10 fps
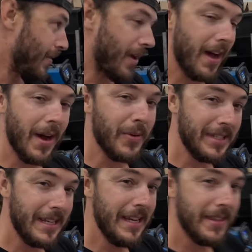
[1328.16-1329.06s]
uh, with
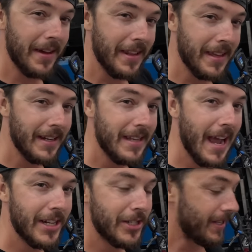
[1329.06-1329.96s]
teeth on it that
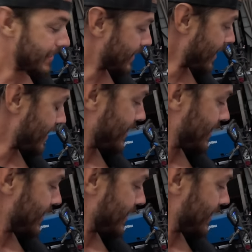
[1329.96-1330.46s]
attach to the gate.